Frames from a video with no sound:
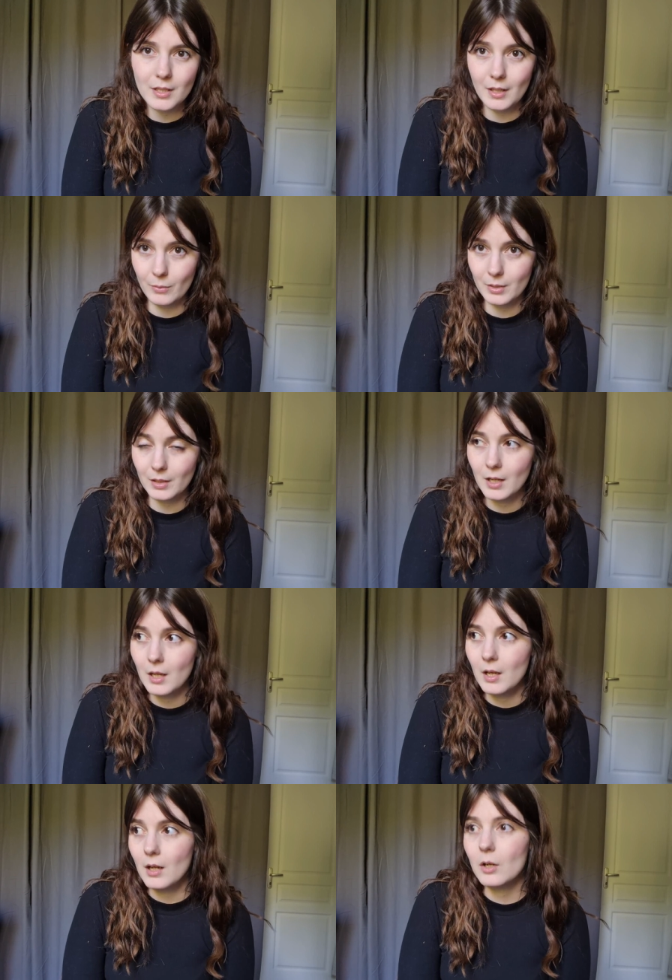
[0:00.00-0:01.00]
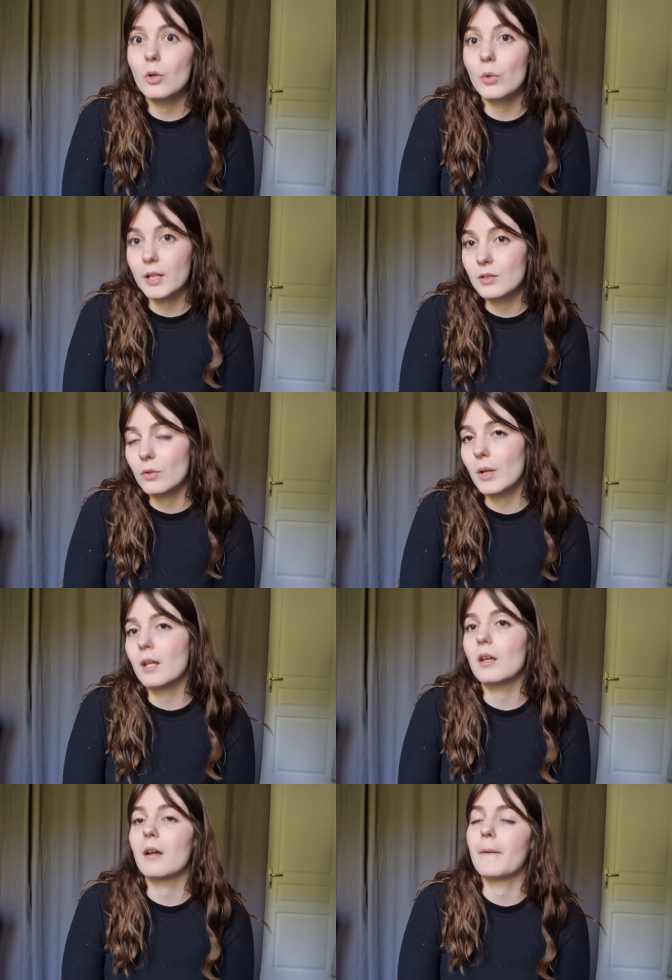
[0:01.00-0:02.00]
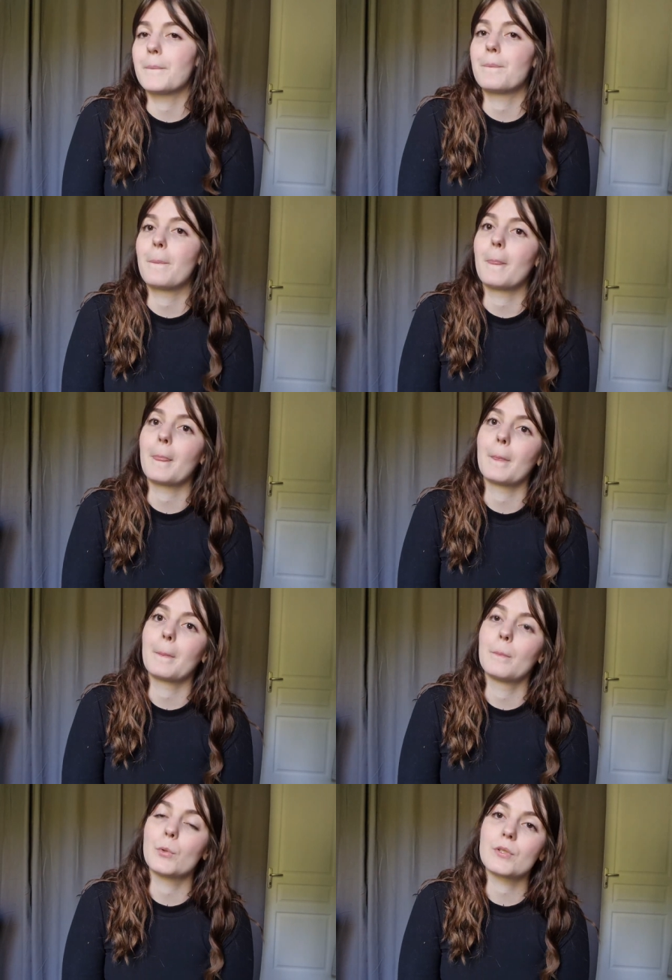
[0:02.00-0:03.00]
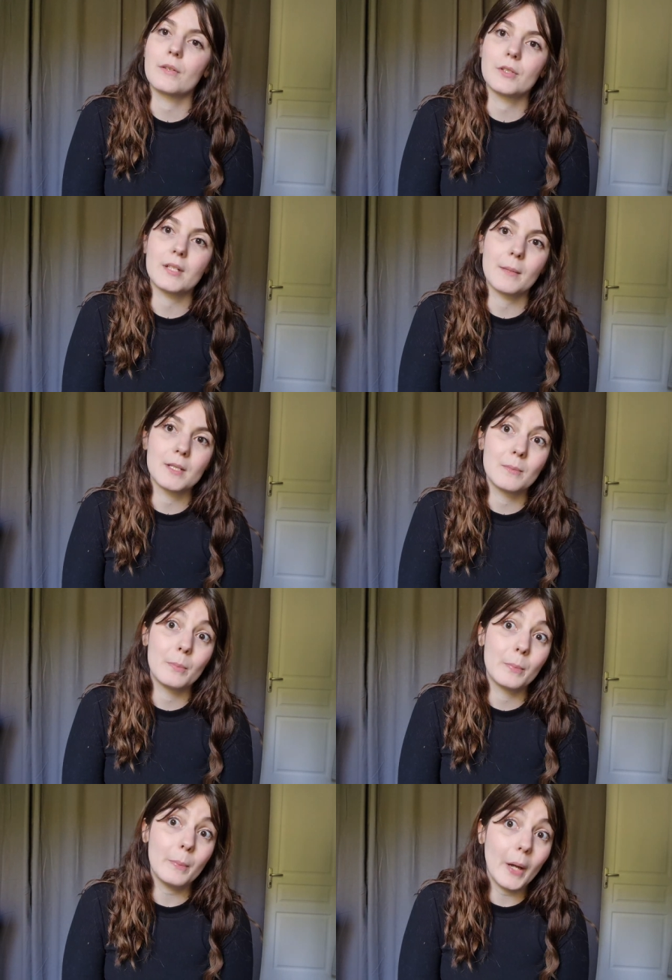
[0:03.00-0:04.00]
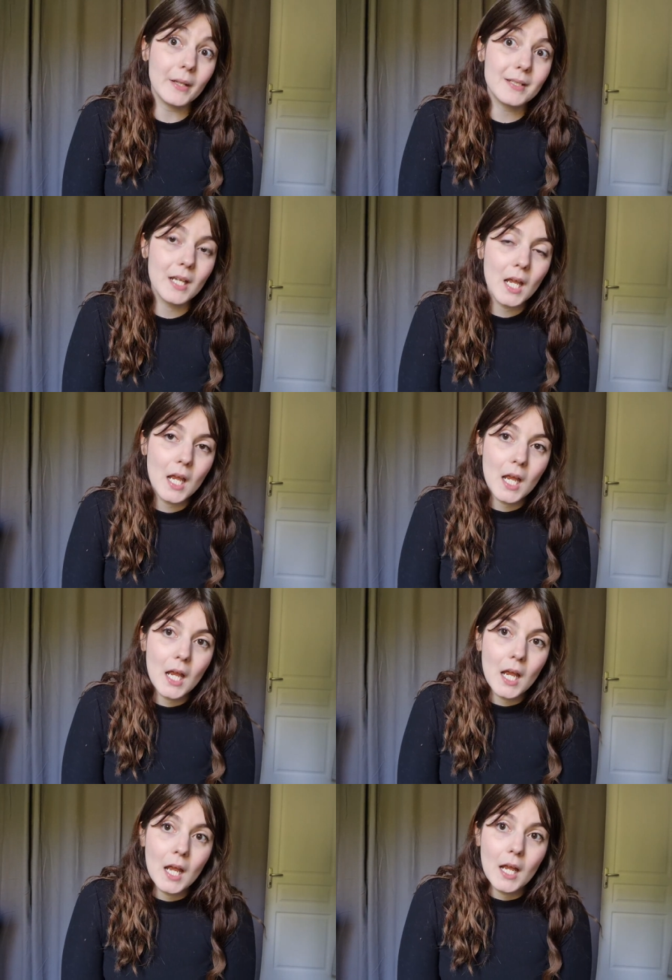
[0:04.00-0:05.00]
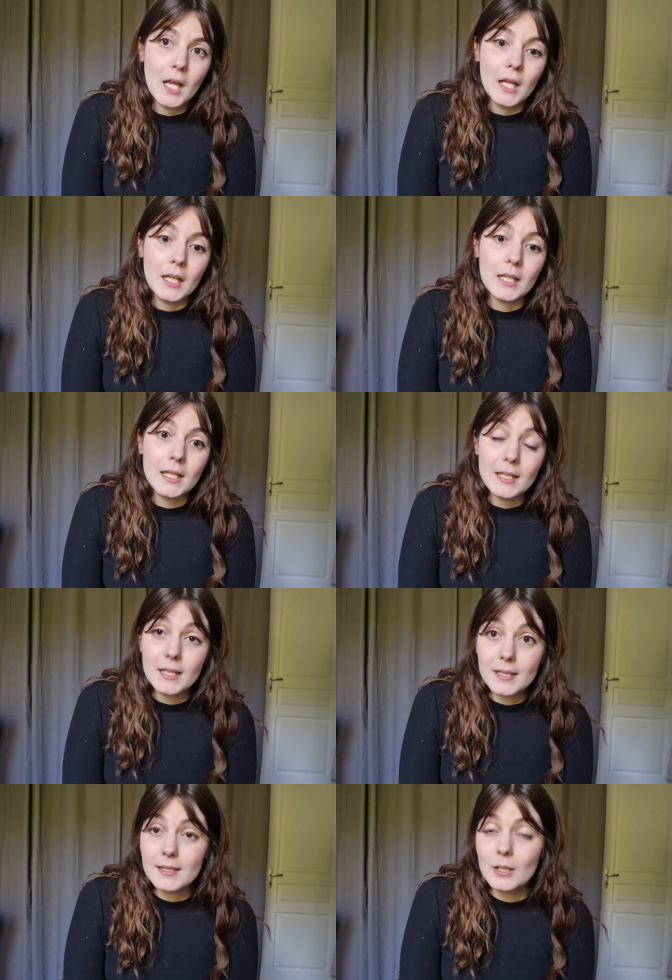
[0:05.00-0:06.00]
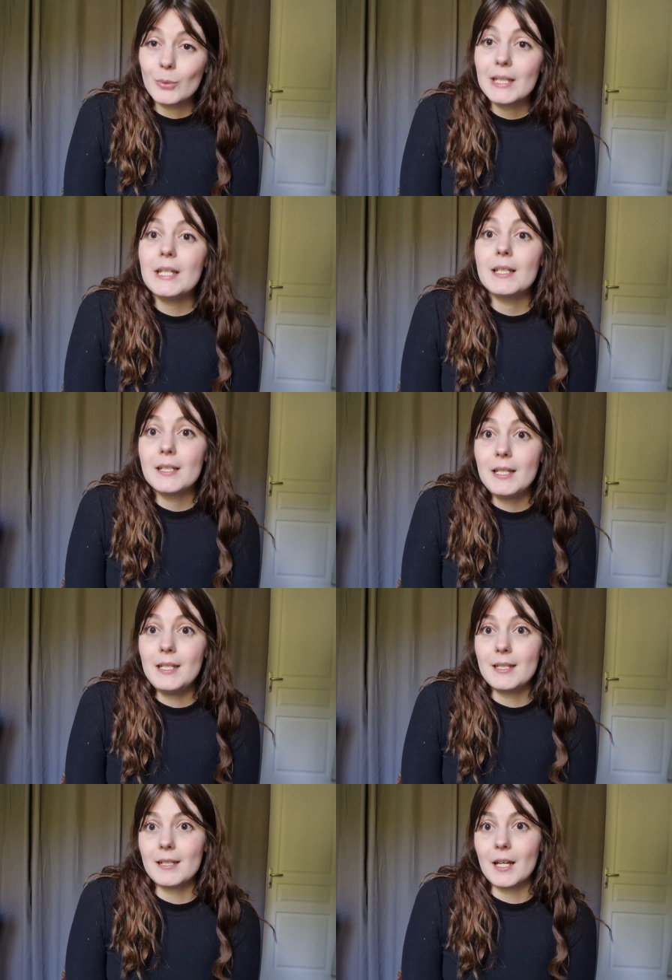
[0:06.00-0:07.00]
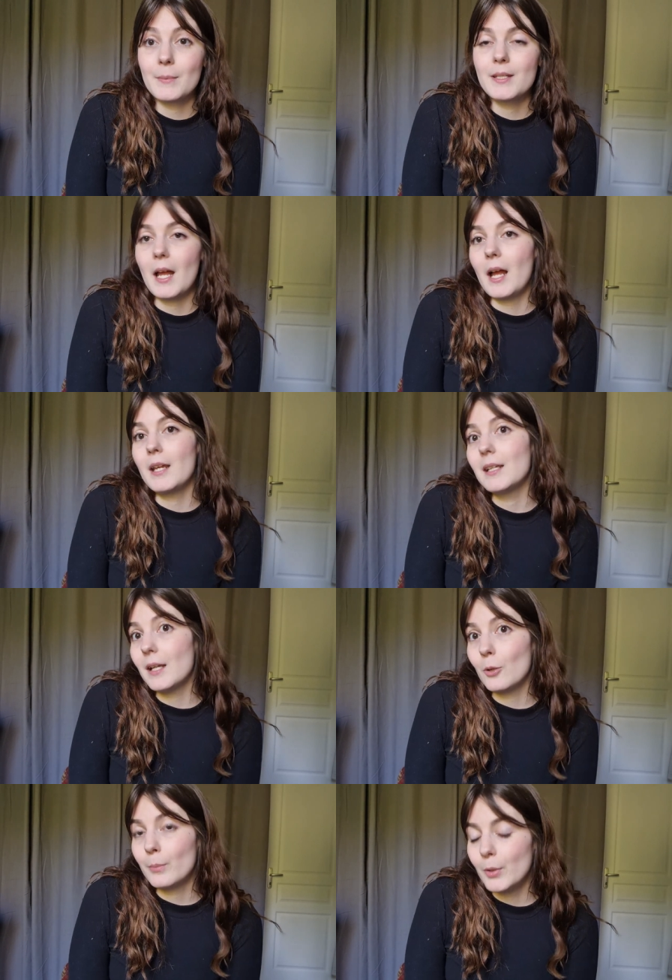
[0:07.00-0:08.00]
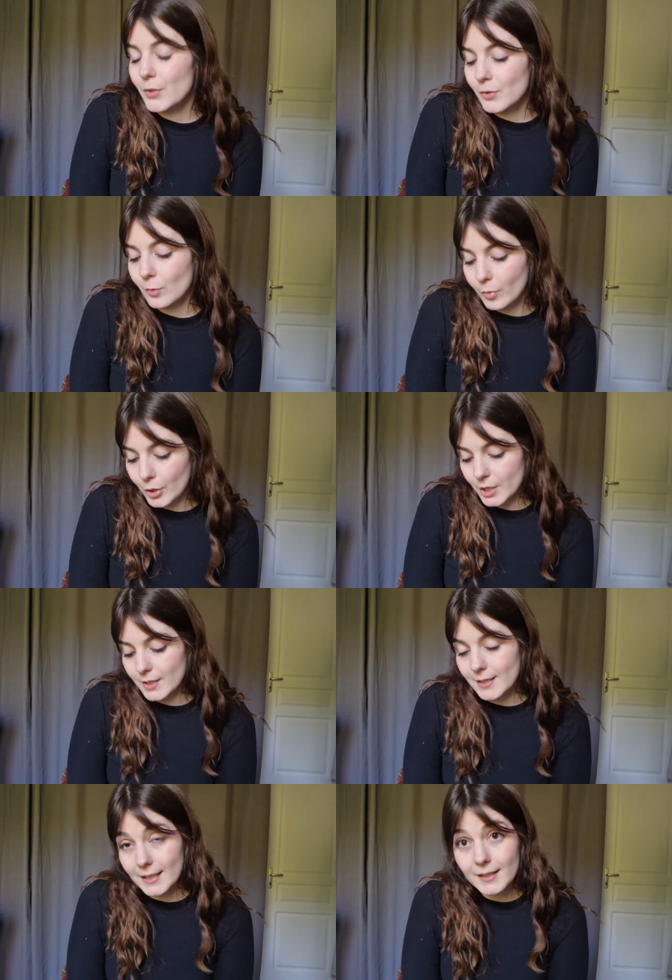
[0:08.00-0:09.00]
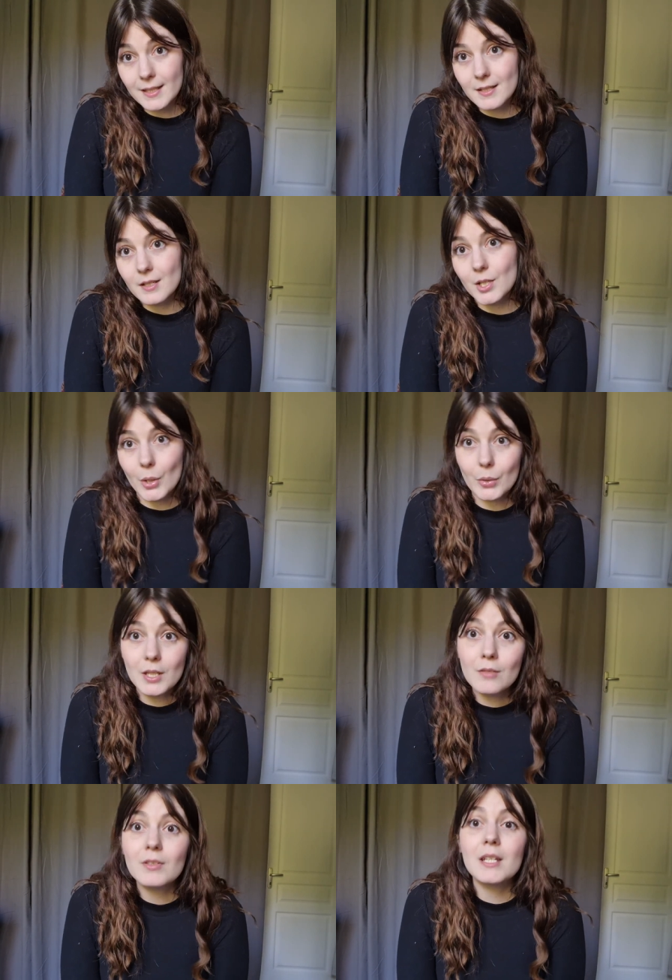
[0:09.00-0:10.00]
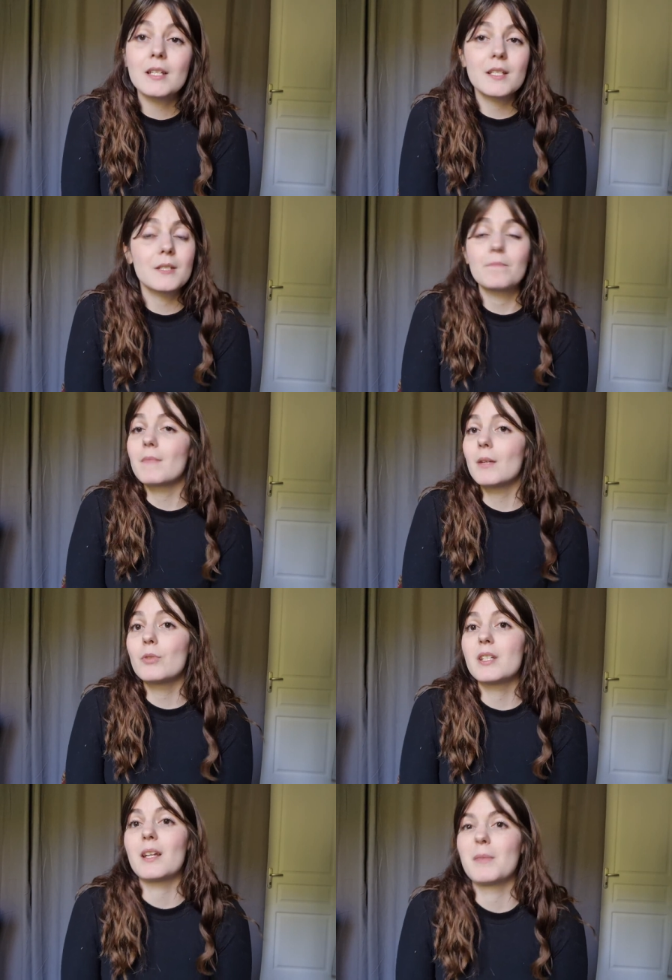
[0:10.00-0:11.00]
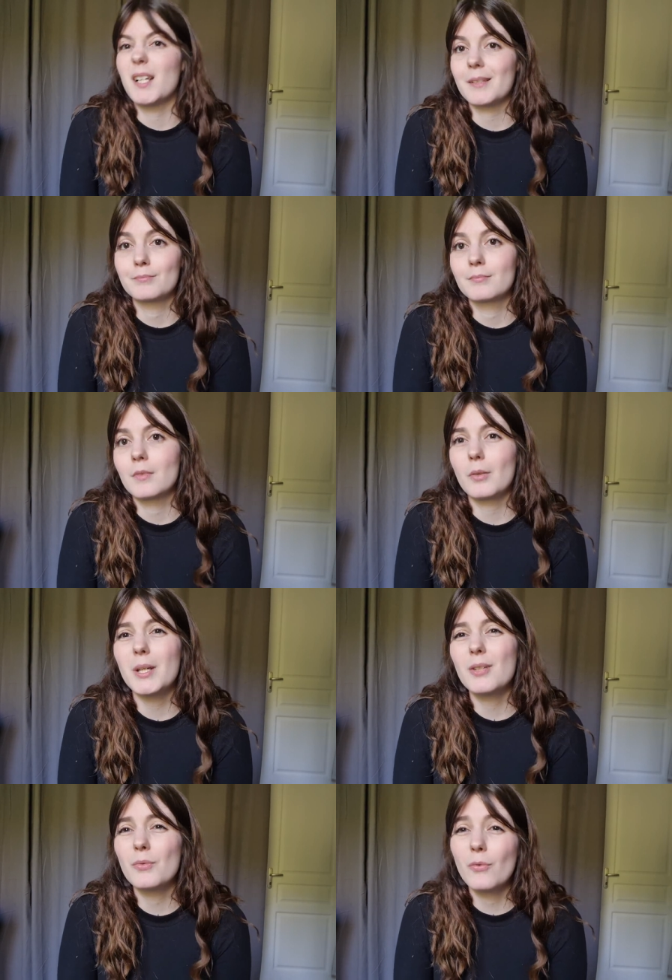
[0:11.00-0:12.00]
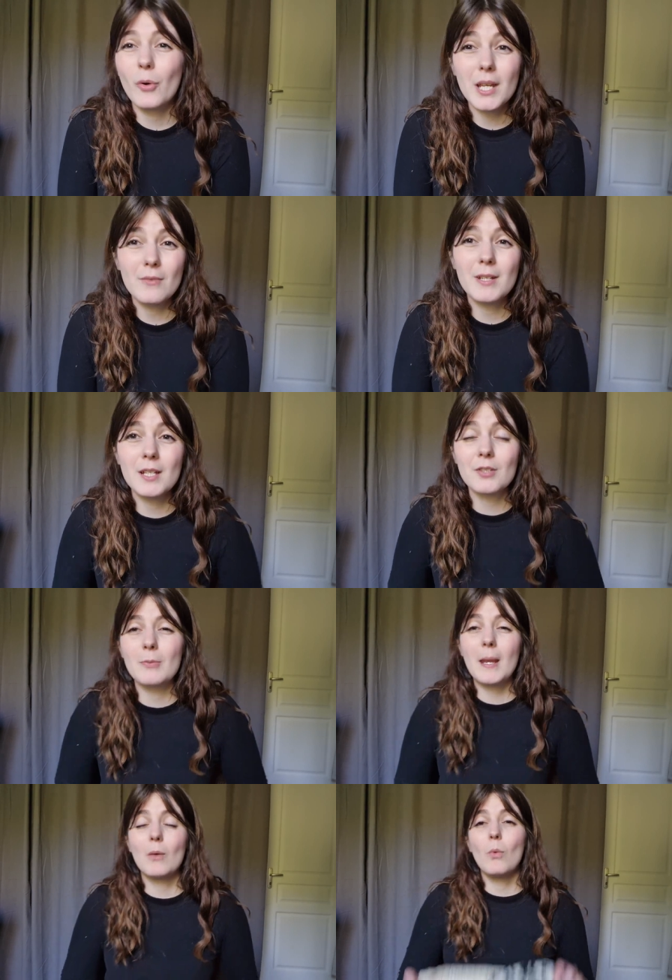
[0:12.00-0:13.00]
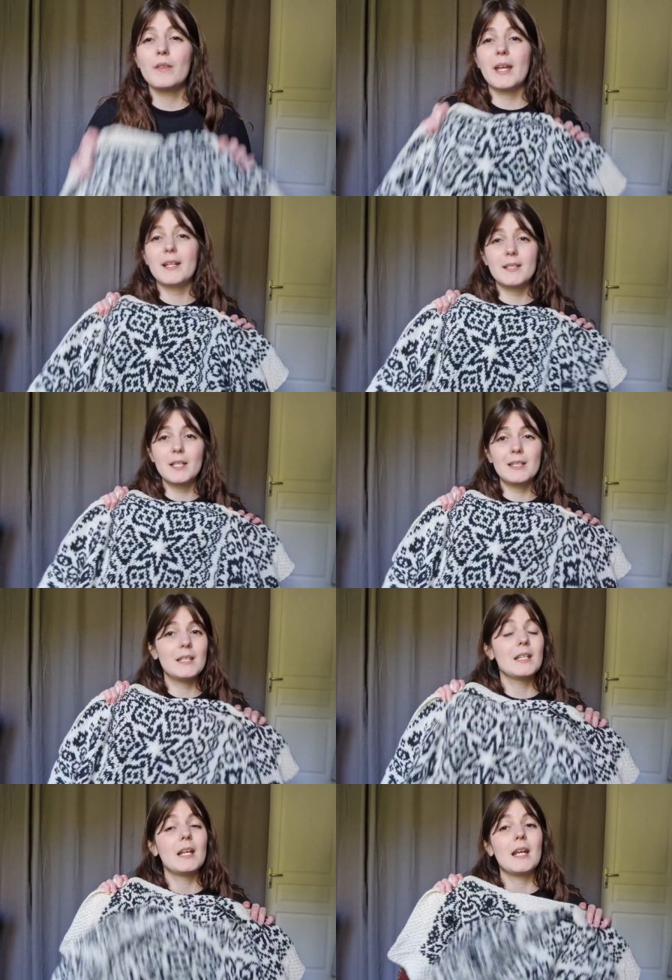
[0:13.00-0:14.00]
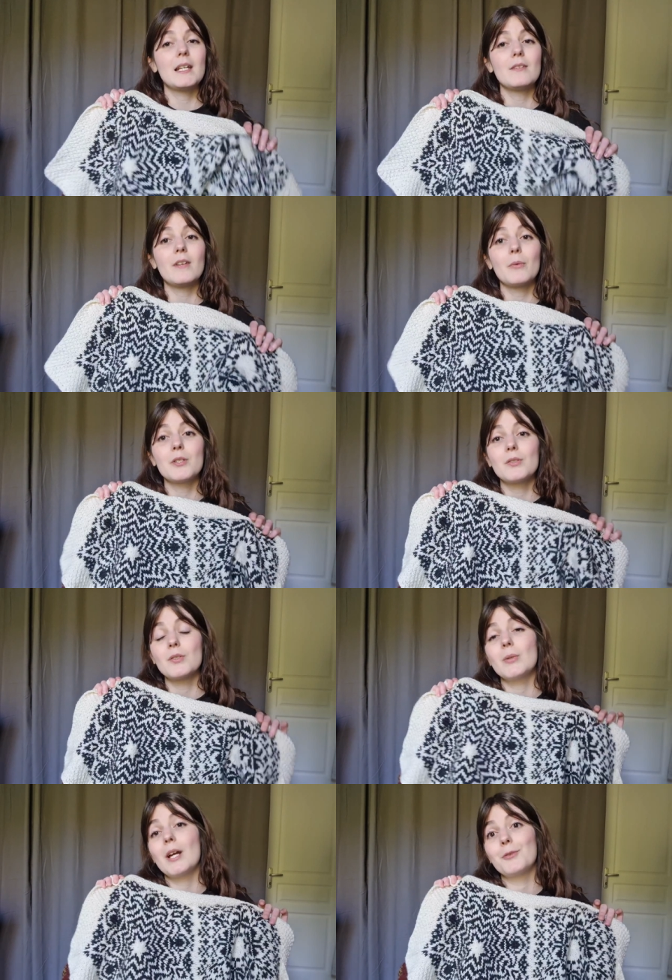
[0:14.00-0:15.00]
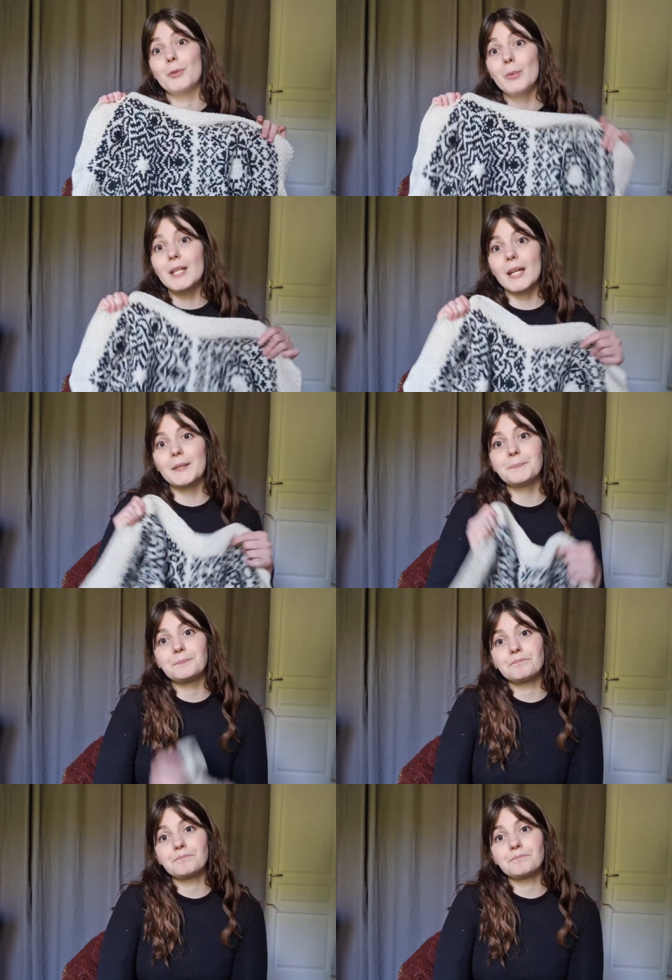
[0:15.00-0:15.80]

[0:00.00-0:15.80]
then I will look into it most of the times. But it's only in these times that I knit on personal projects like this. So evenings, it would take me like 3 to 4 evenings to make one hexagon. And if I was to do it on the weekend,